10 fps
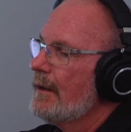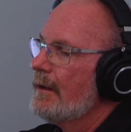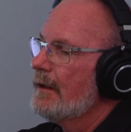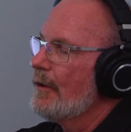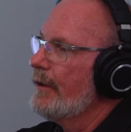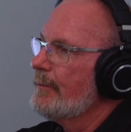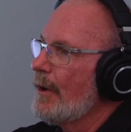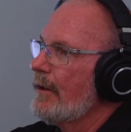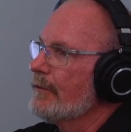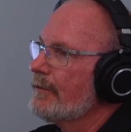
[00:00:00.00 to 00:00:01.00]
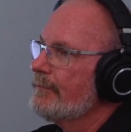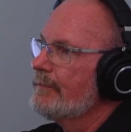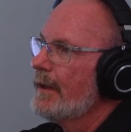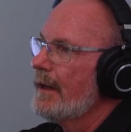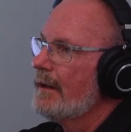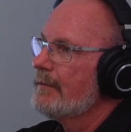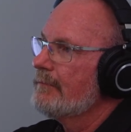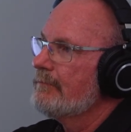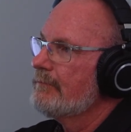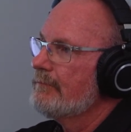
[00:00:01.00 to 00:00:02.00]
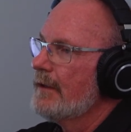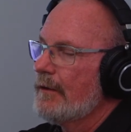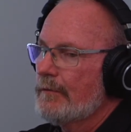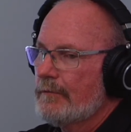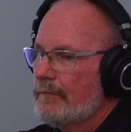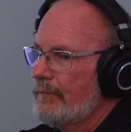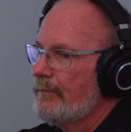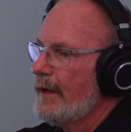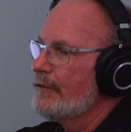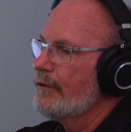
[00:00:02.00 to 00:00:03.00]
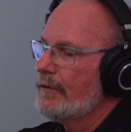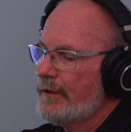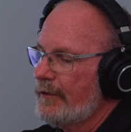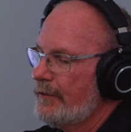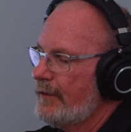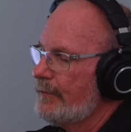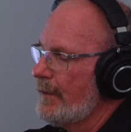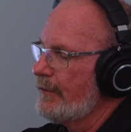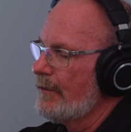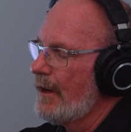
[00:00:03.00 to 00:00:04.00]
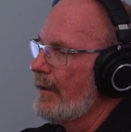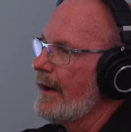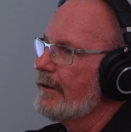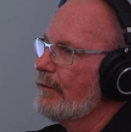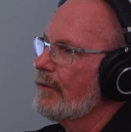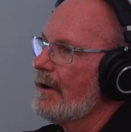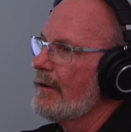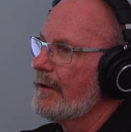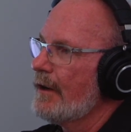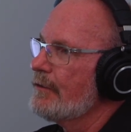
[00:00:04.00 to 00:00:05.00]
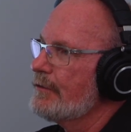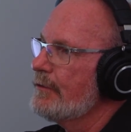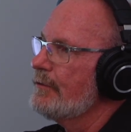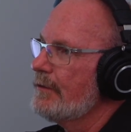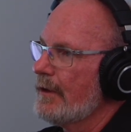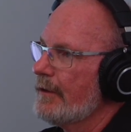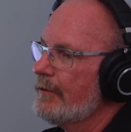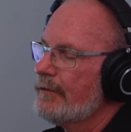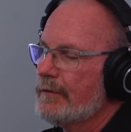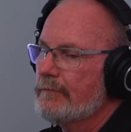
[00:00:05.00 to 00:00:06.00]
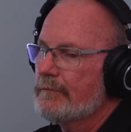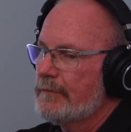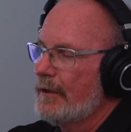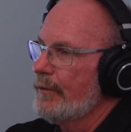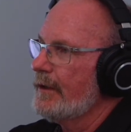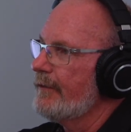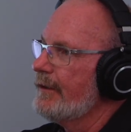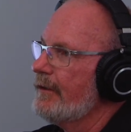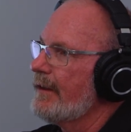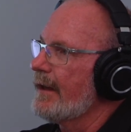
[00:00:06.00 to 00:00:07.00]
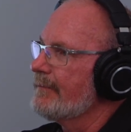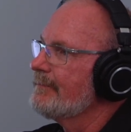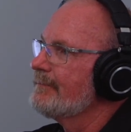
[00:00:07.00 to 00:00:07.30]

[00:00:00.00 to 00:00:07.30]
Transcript: and go hit balls and you know measure your distance, measure how accurate you are in our shoes and others, and you know we'd love to hear that.